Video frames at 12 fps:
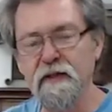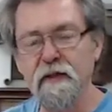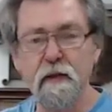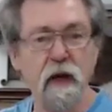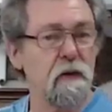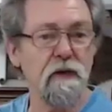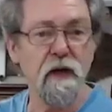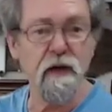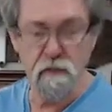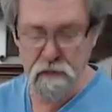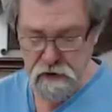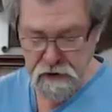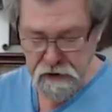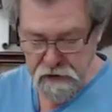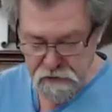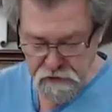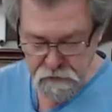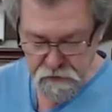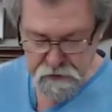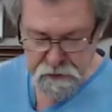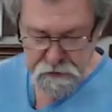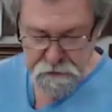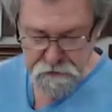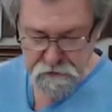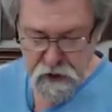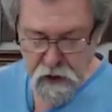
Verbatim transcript: So I, I check it out and see what's happening.